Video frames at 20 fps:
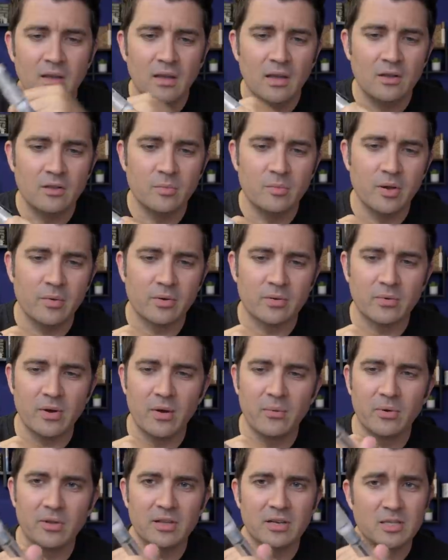and you'll be able to
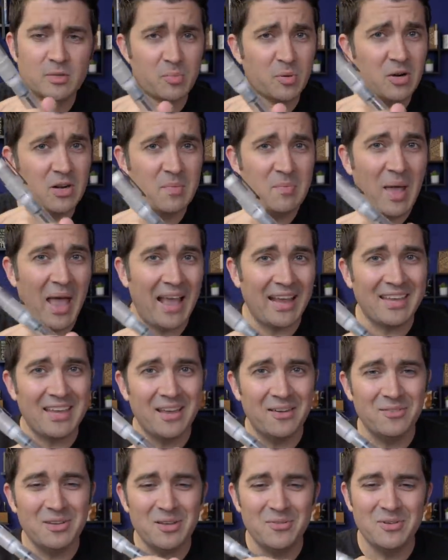write with it. It's pretty back
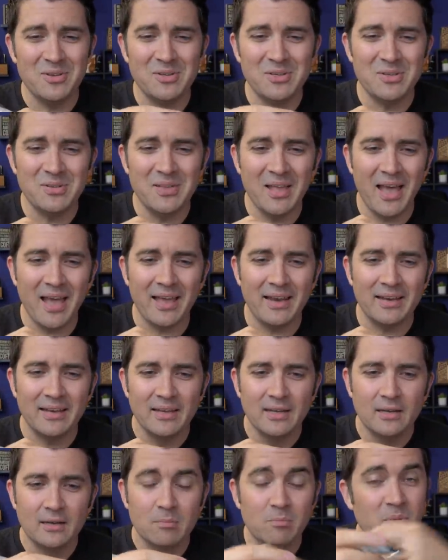heavy if you do that,
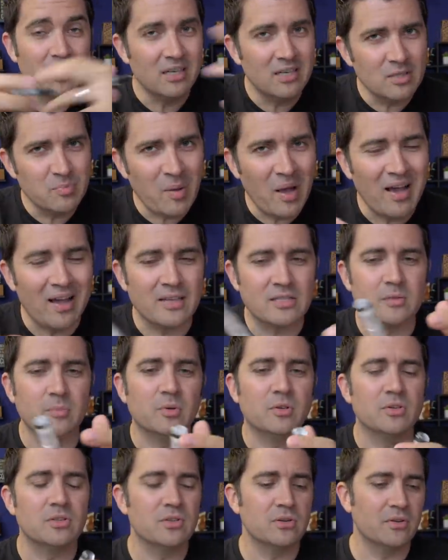but it is
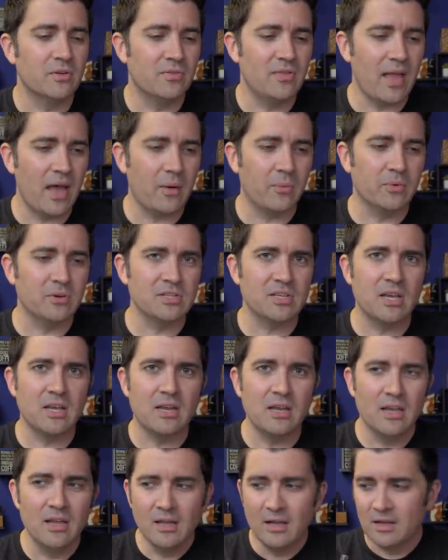possible. So if that was
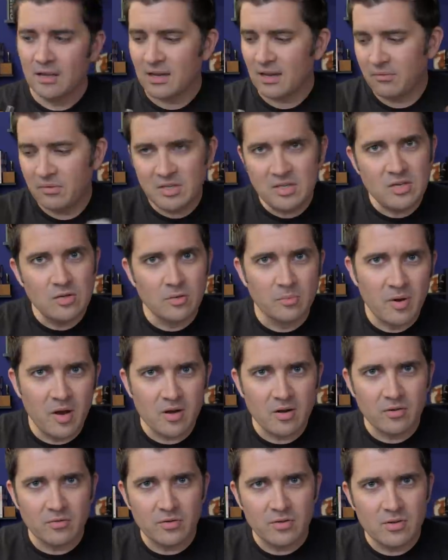a kind of a deal
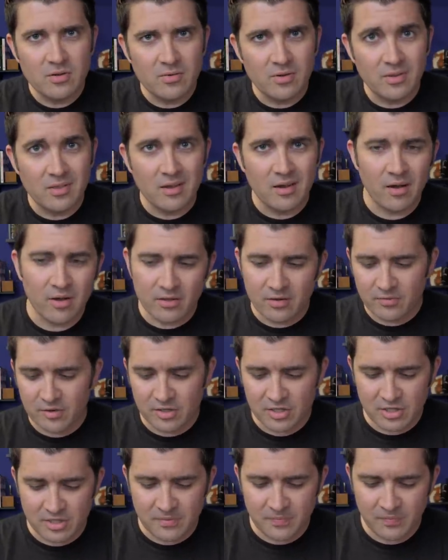breaker for you on the other
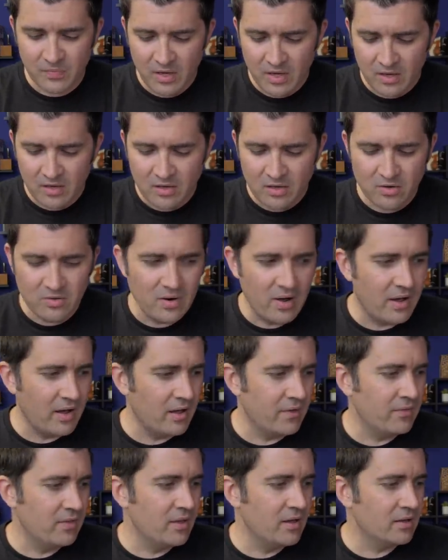version, you now
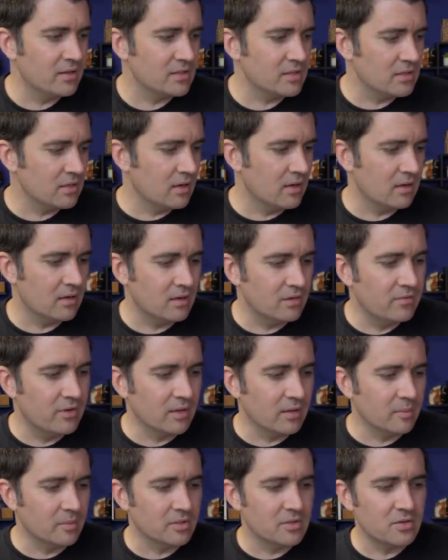have this uh,
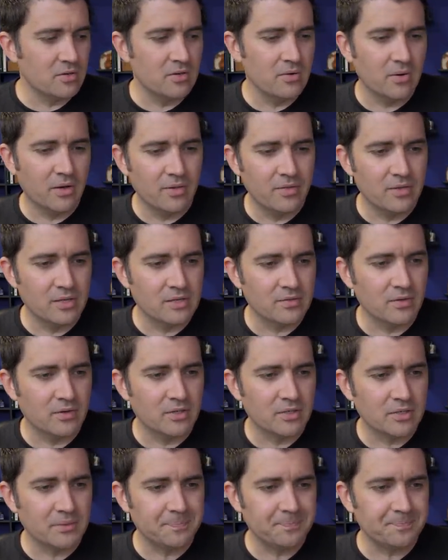available to you on this
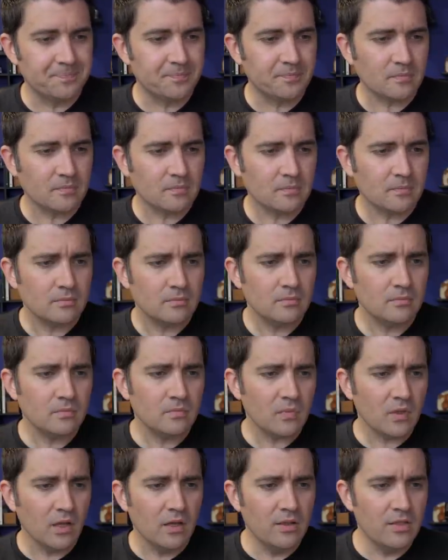version.
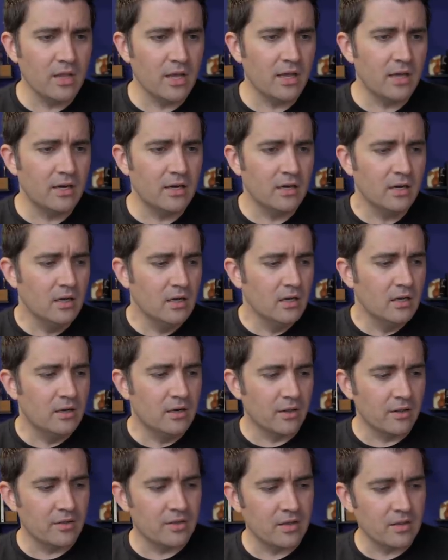And then
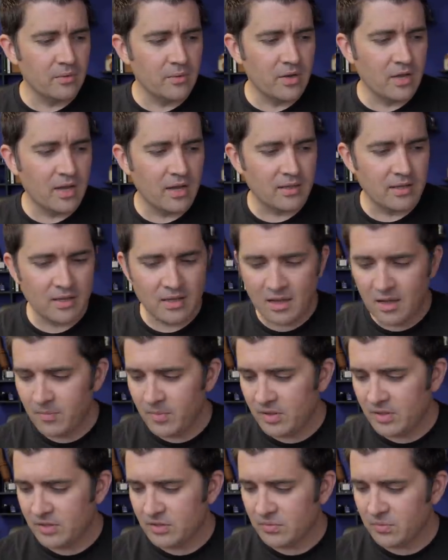another thing that we got that came
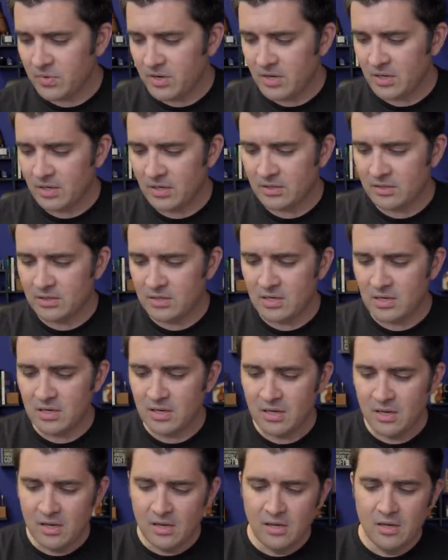in this week is
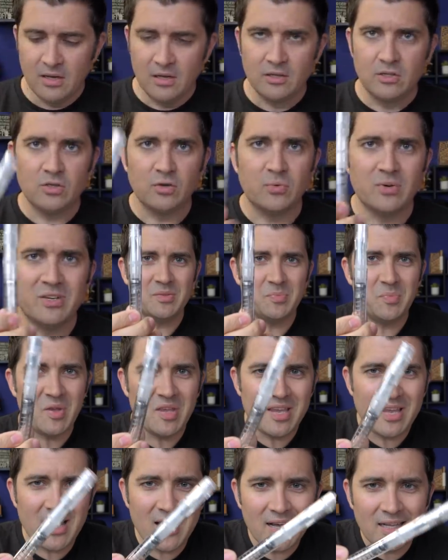the T S B
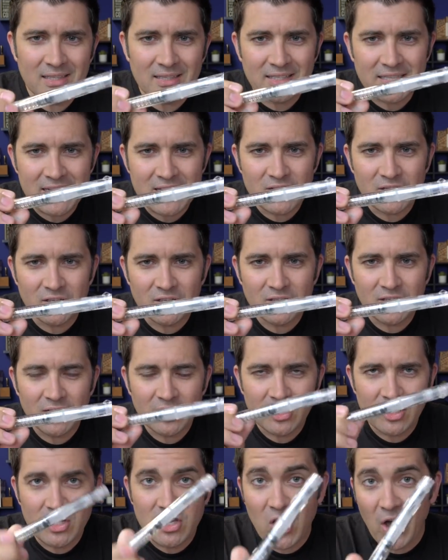I Clear
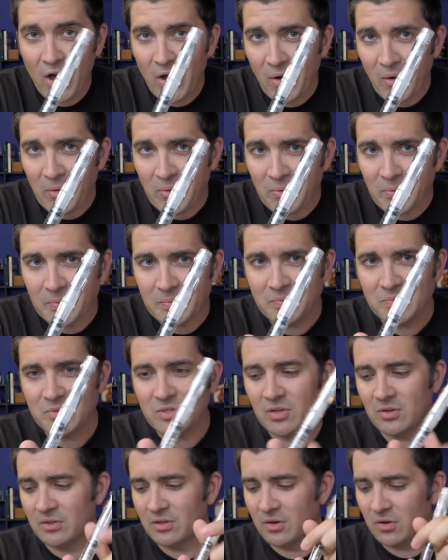Go.
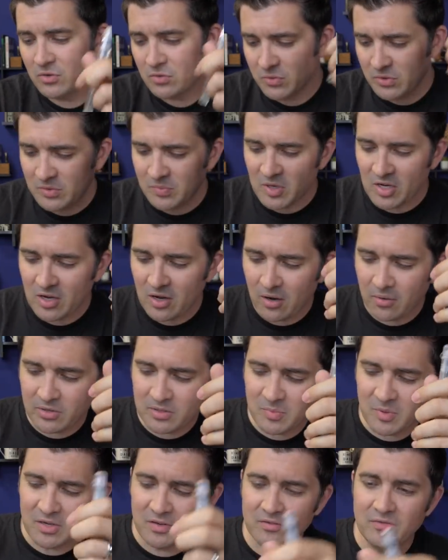So the T W S B I Go
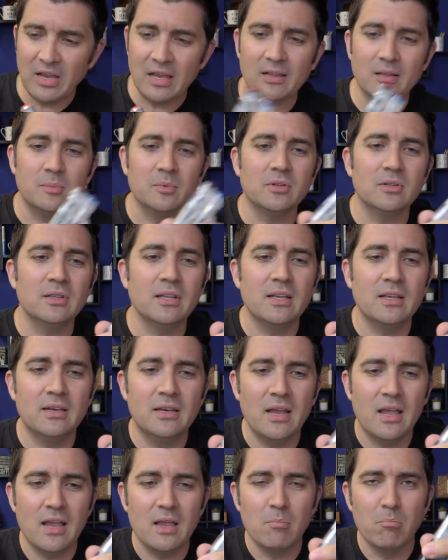has been available
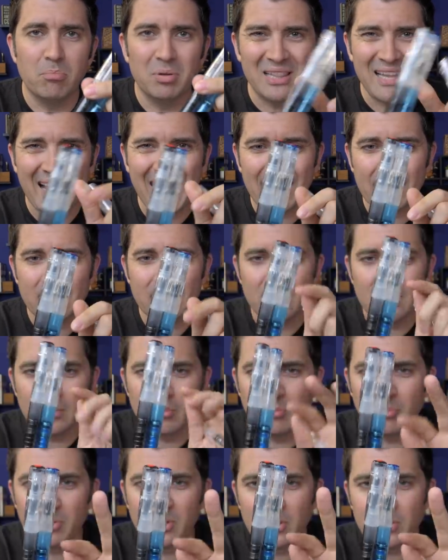in a black and a
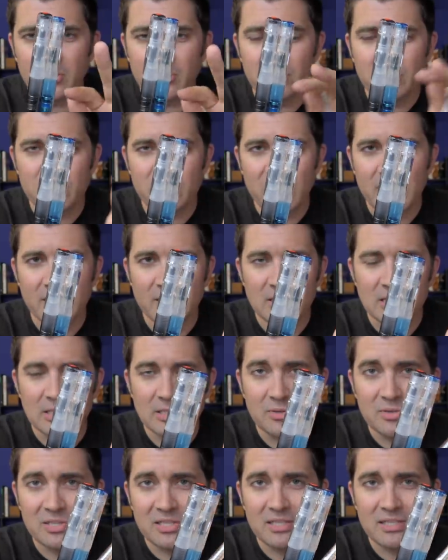blue
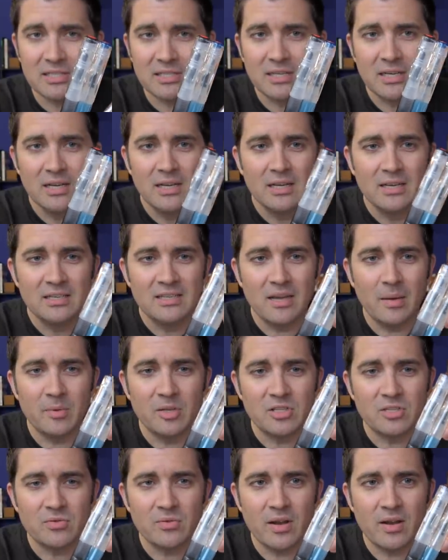translucent
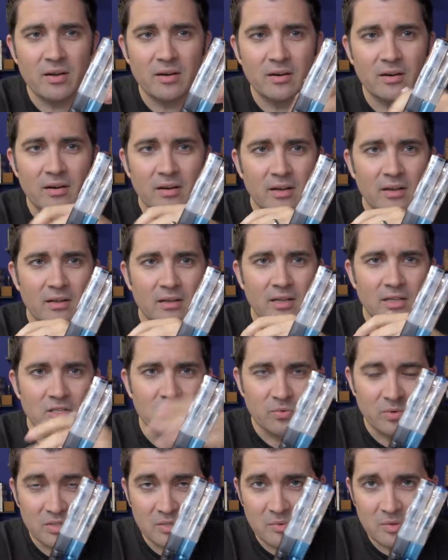demonstrator. It's
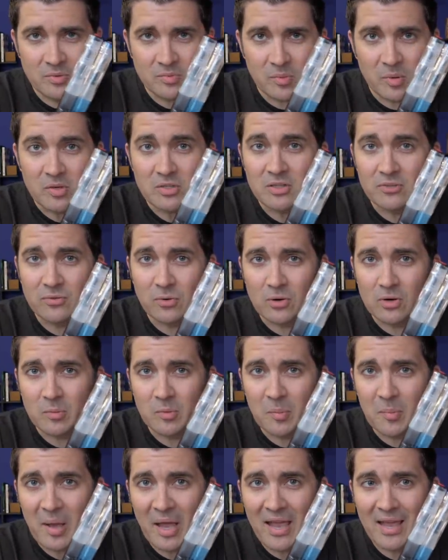T W S B I's most
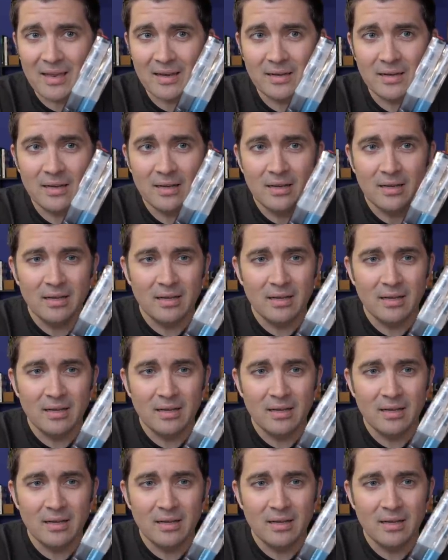affordable pen